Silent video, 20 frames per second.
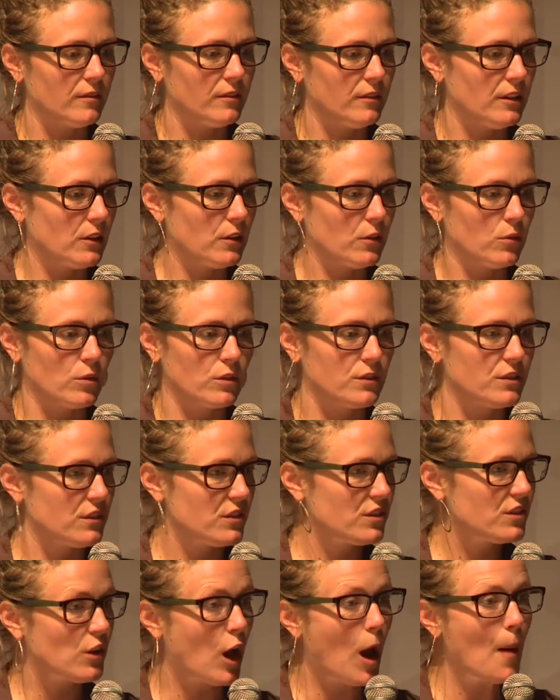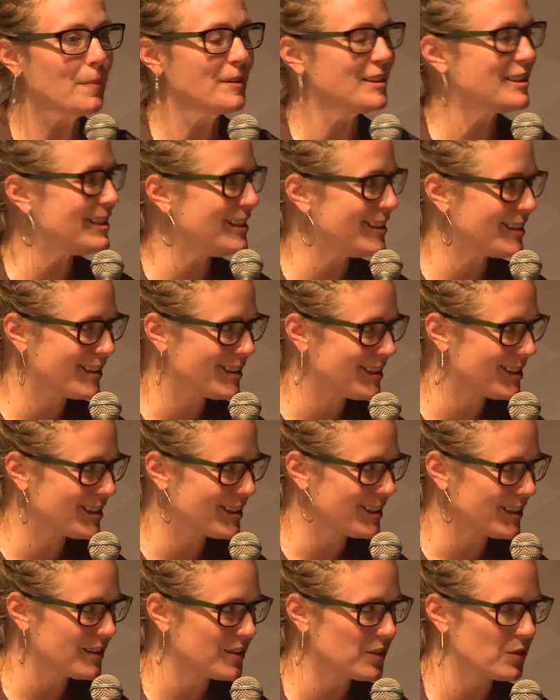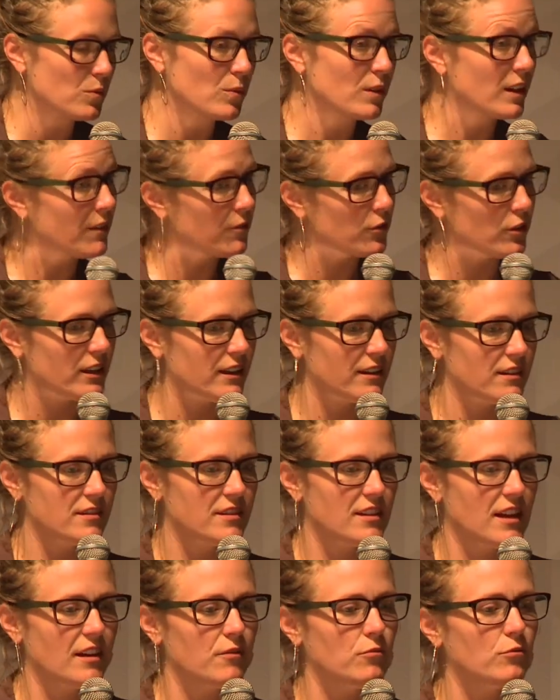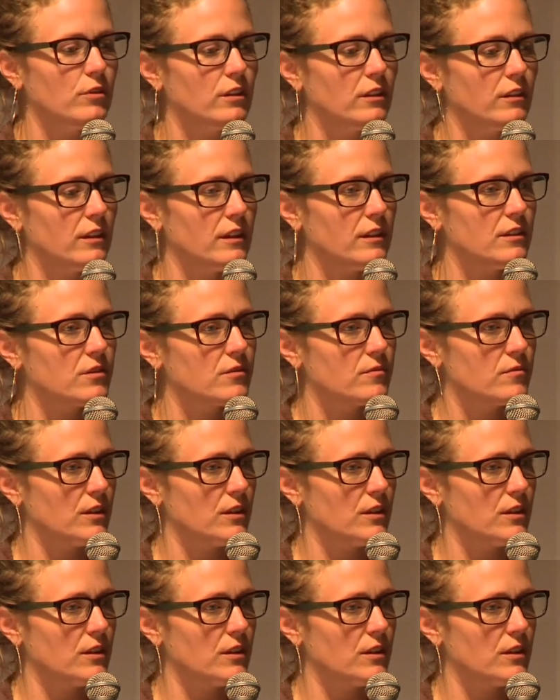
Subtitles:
you know, or to stop a cease and desist or whatever it is, and really,